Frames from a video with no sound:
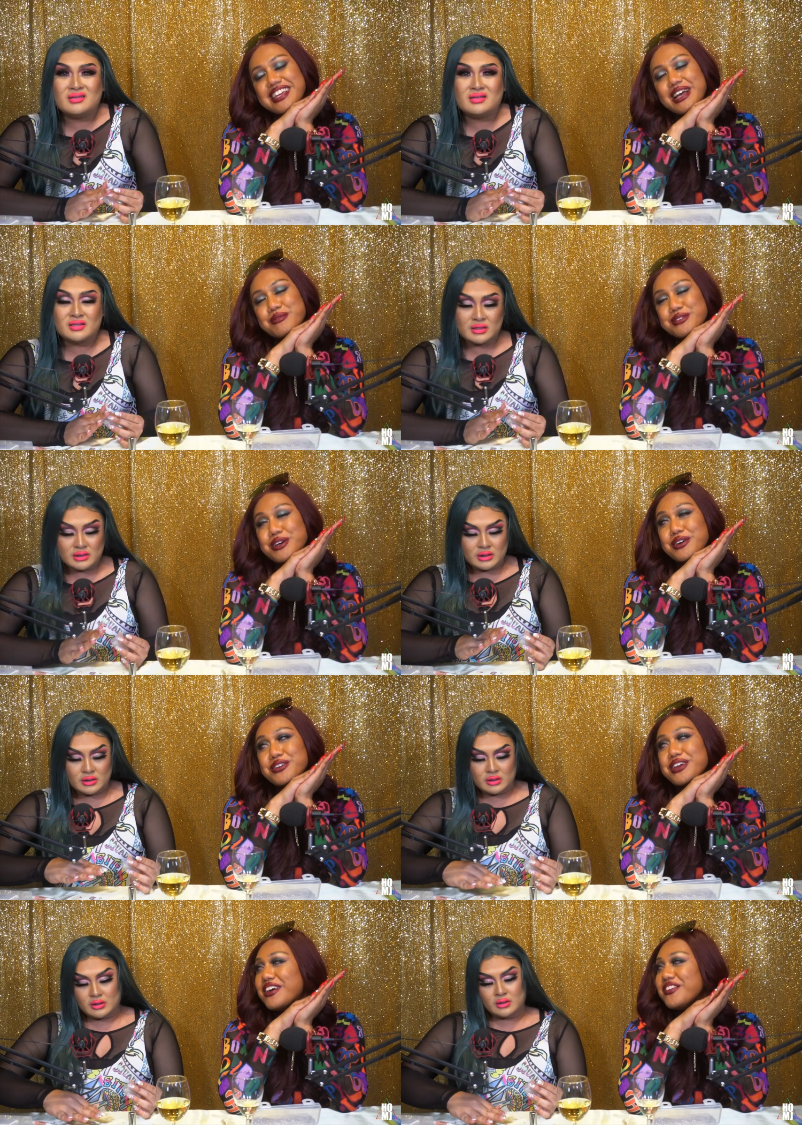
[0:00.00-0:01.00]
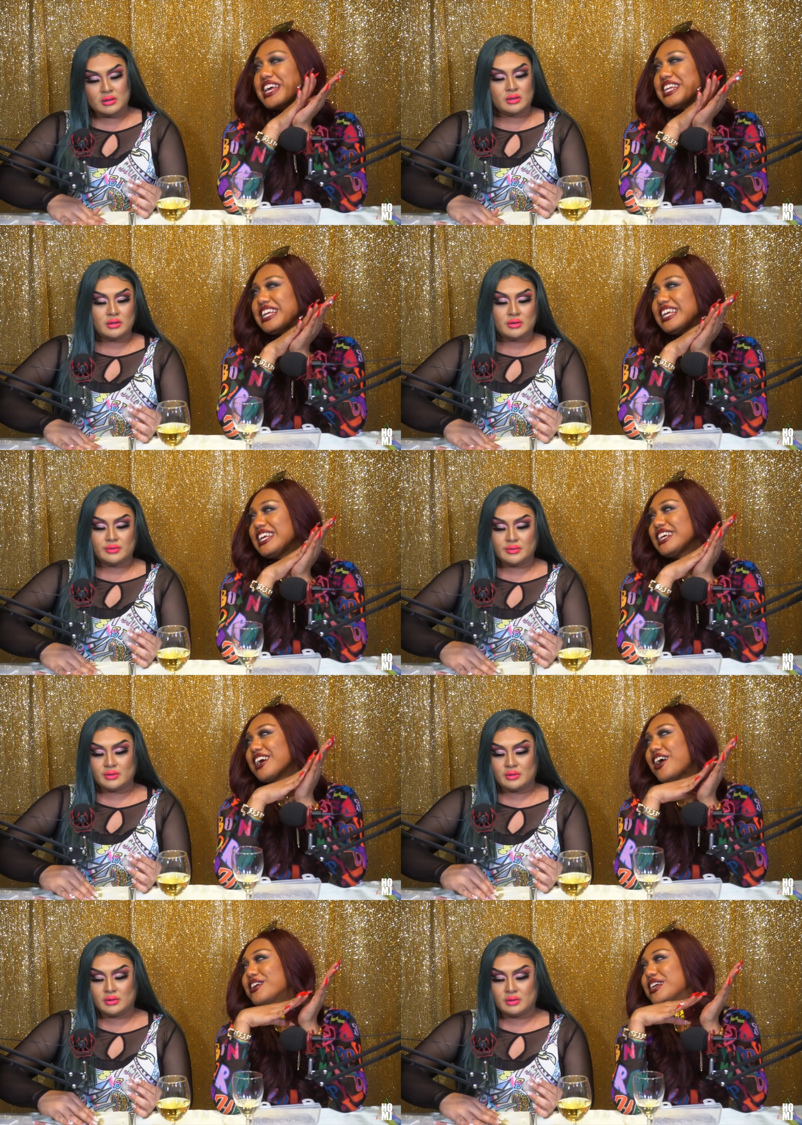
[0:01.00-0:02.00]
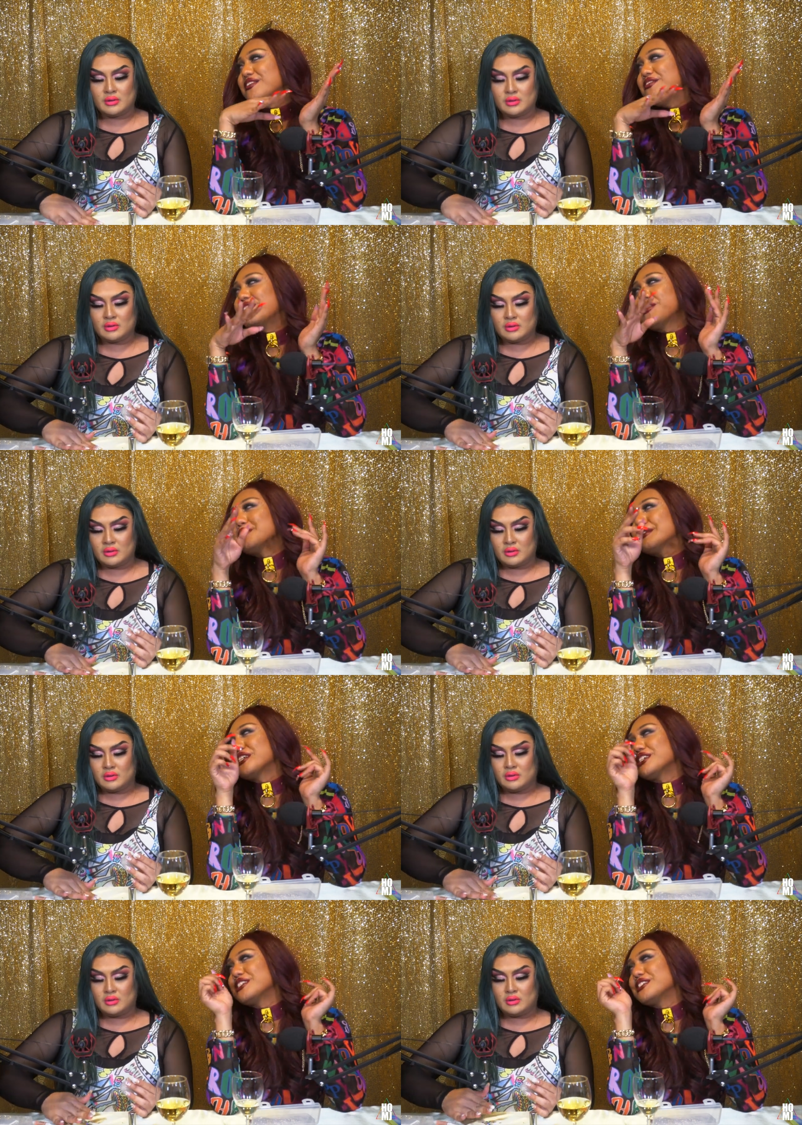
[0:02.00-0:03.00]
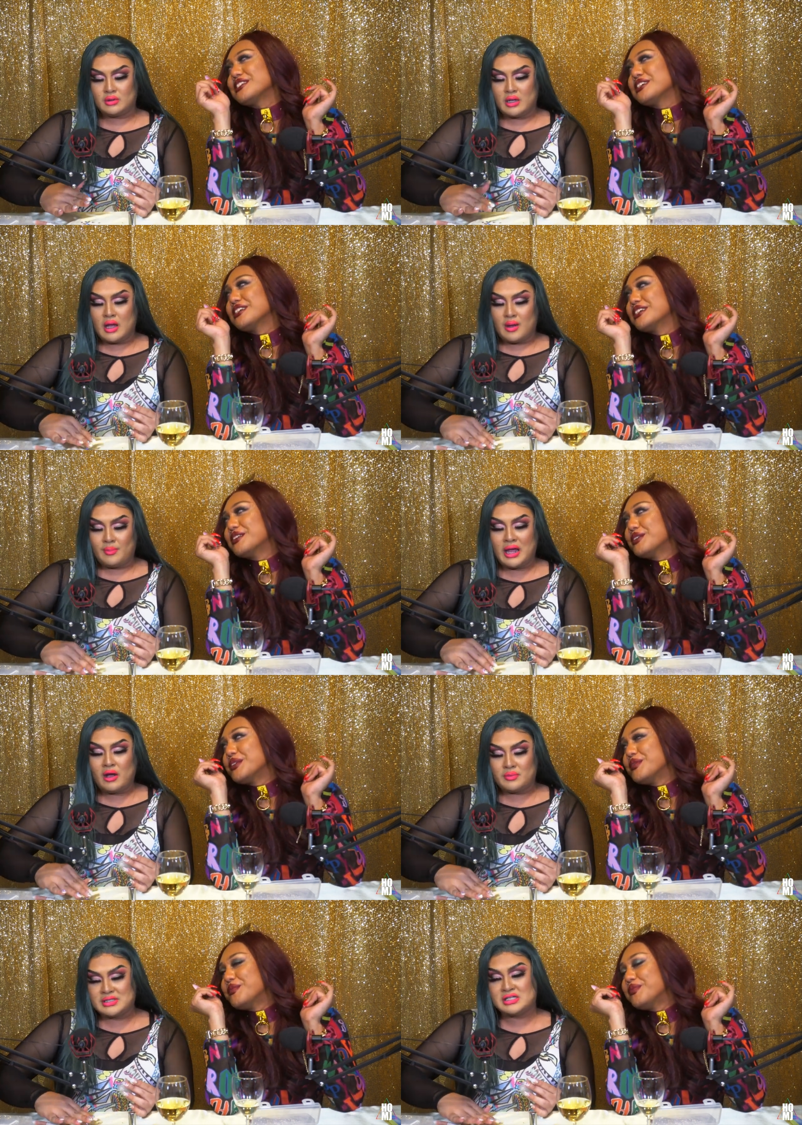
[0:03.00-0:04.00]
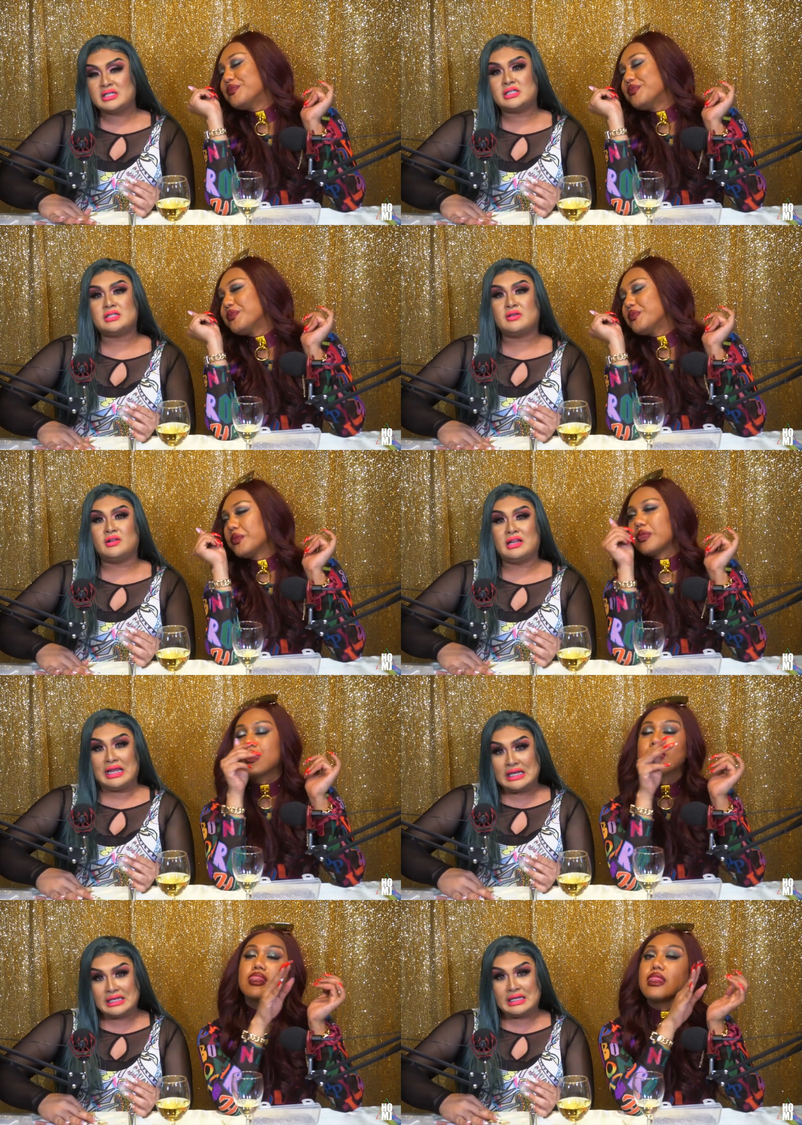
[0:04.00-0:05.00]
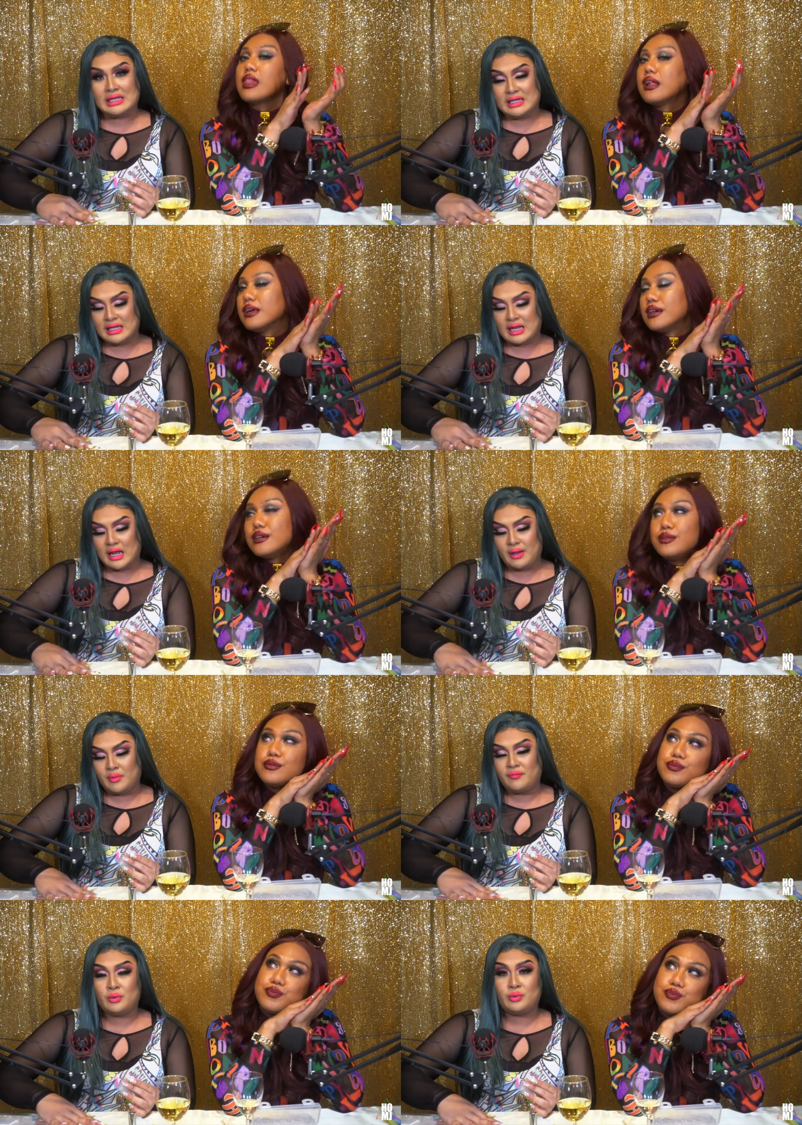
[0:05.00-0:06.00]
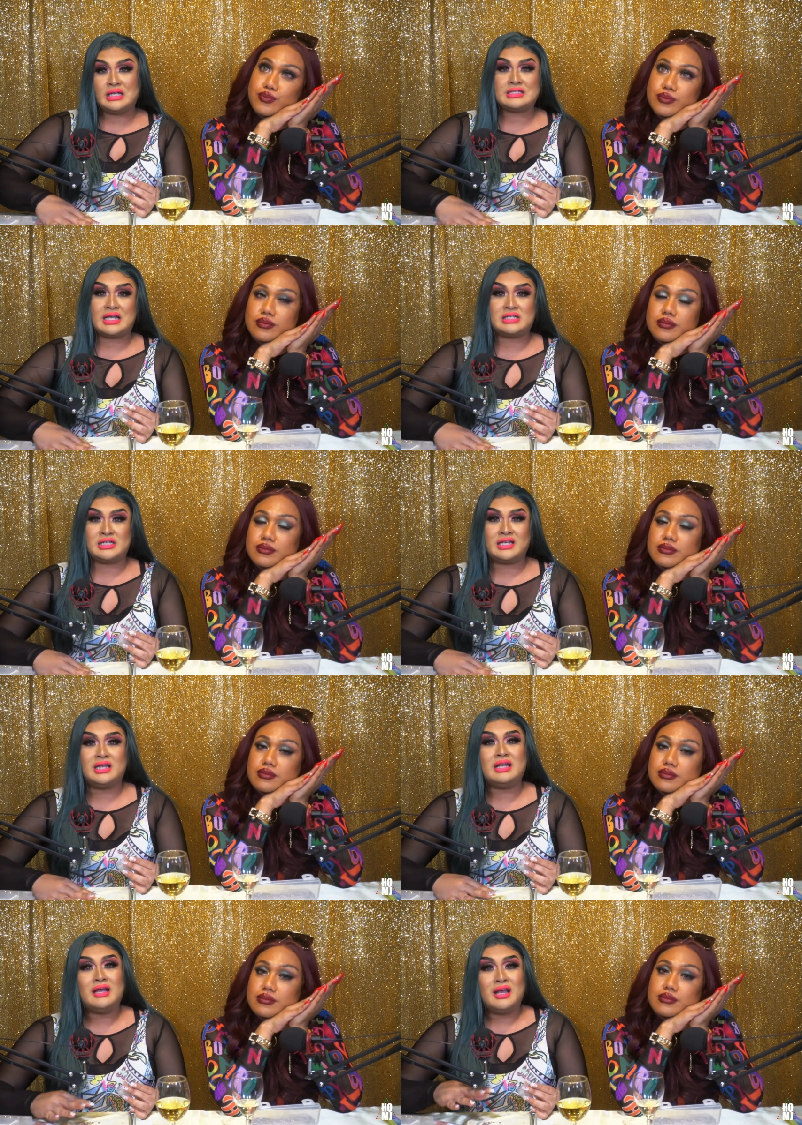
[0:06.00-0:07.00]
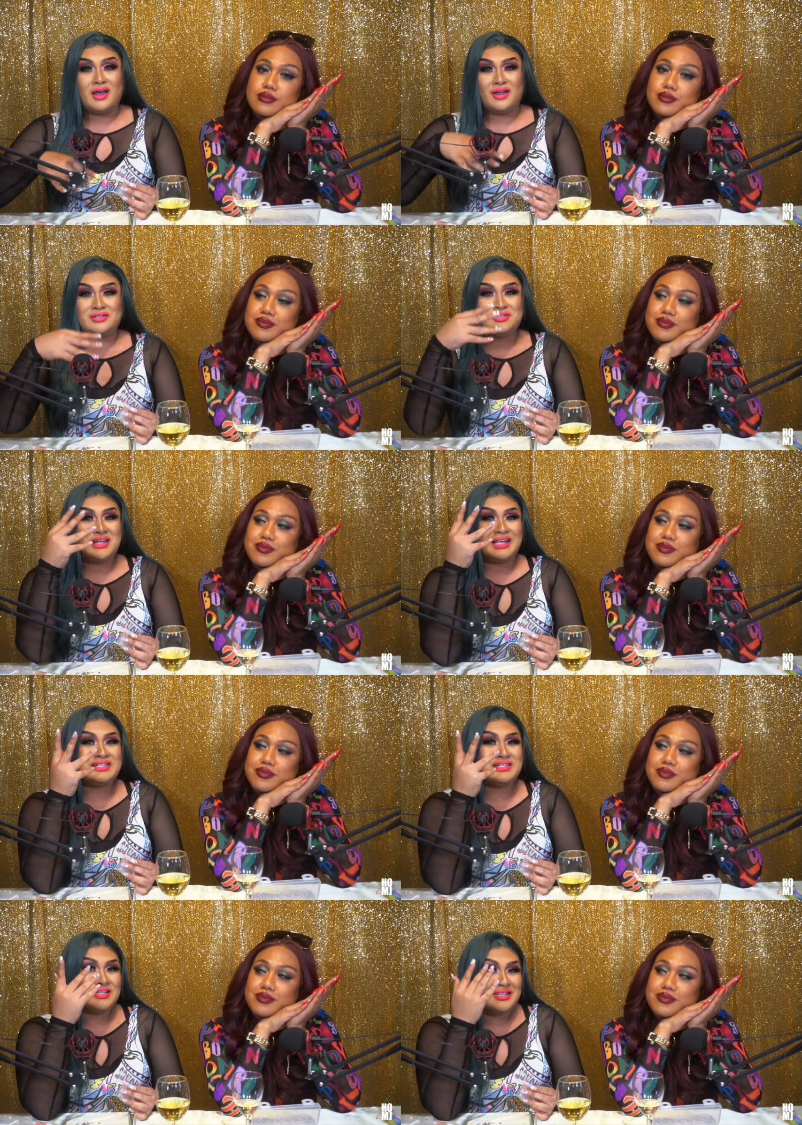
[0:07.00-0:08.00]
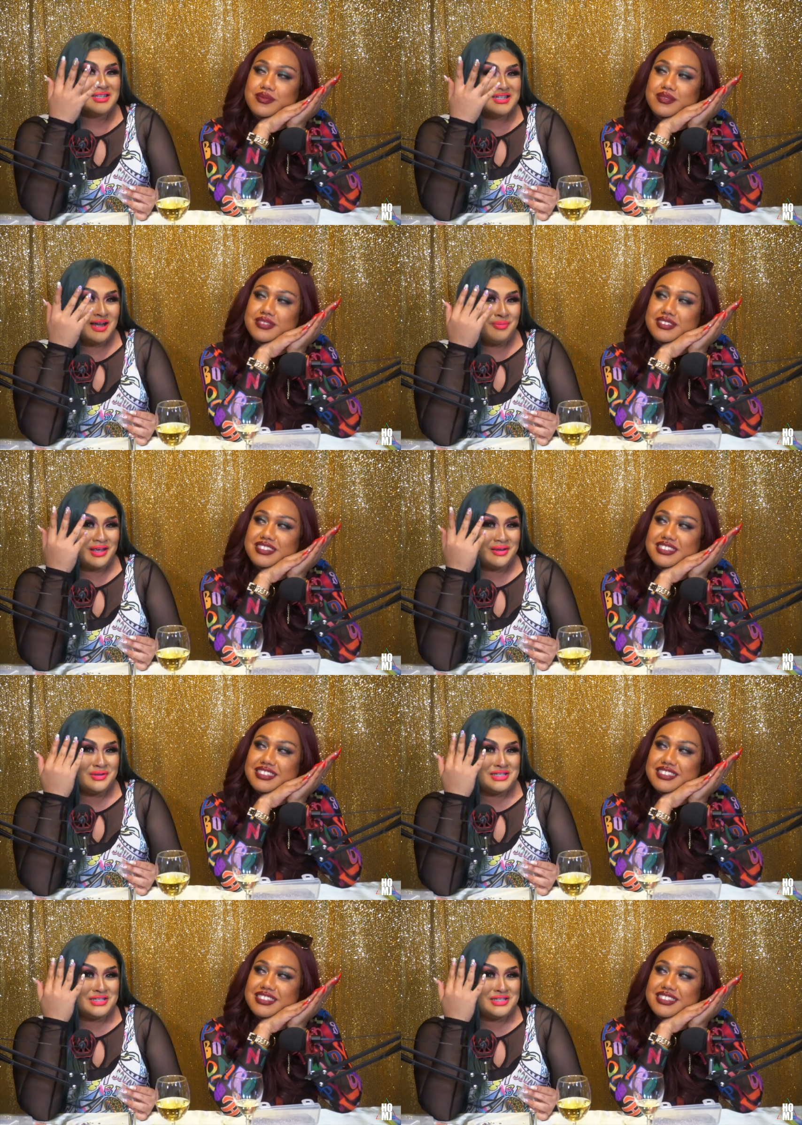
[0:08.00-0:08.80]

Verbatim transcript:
Speaker 1: Yeah. So, do you have any current favorite obsessions?
Speaker 2: My obsessions lately um, of the week is actually two days Topic,